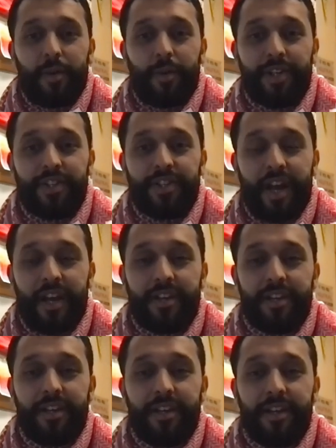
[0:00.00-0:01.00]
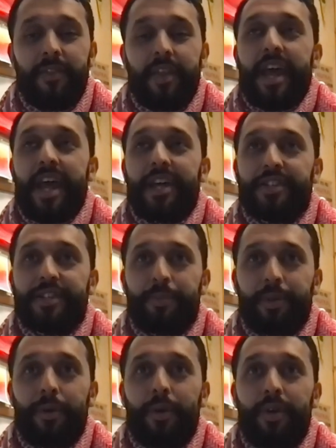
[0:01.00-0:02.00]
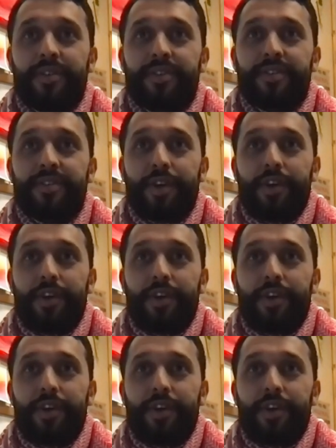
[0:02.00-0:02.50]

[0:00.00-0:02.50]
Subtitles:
which kind of explores